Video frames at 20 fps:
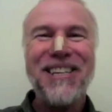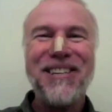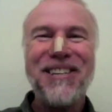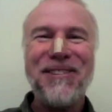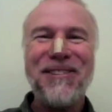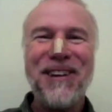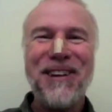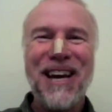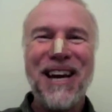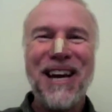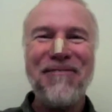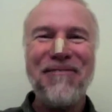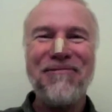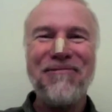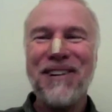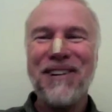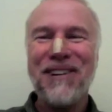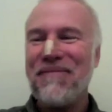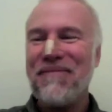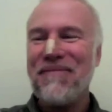you have
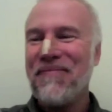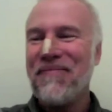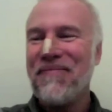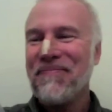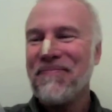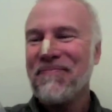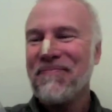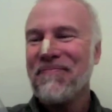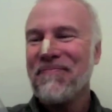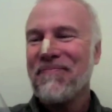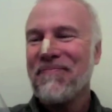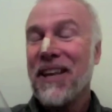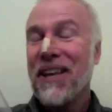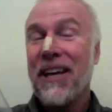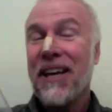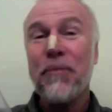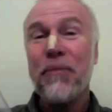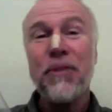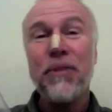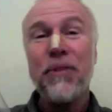um,
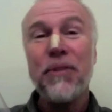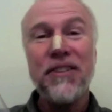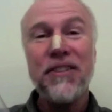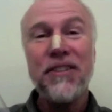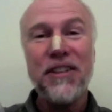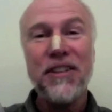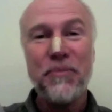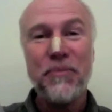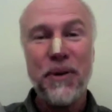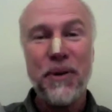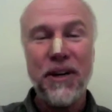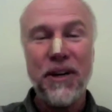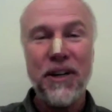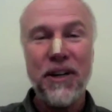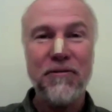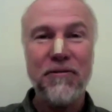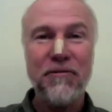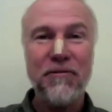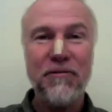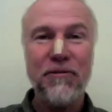had a pleasant experience
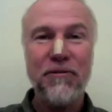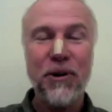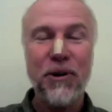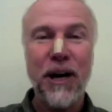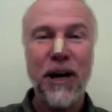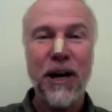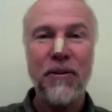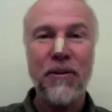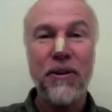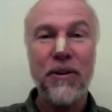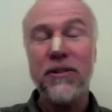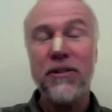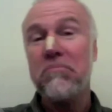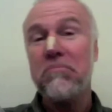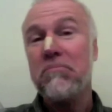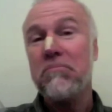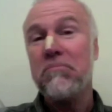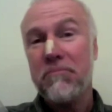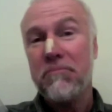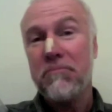for four hours.
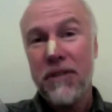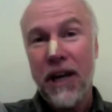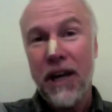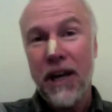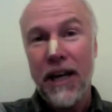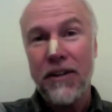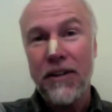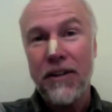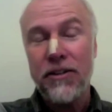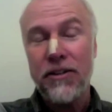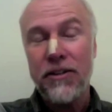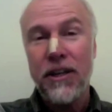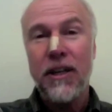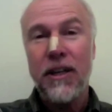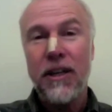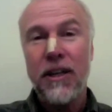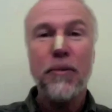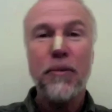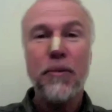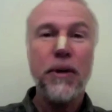Nice,
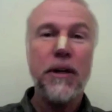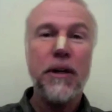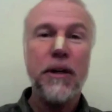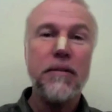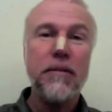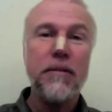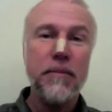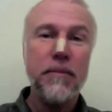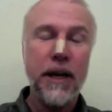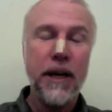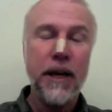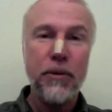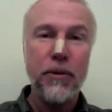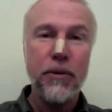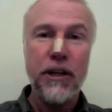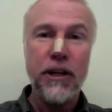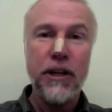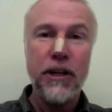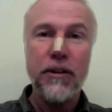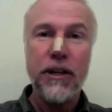but not
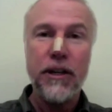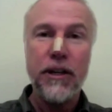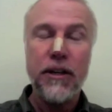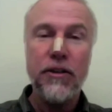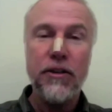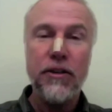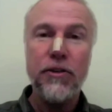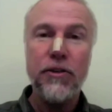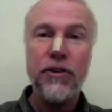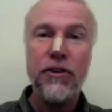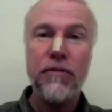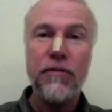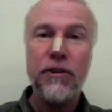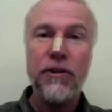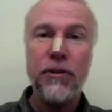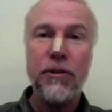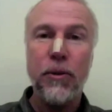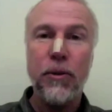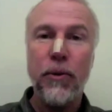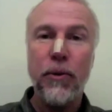particularly conducive
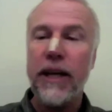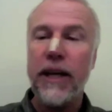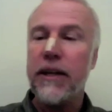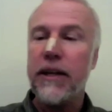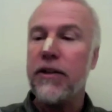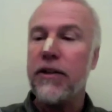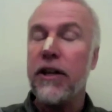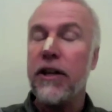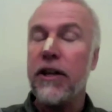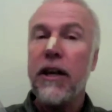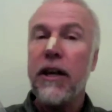to awakeness.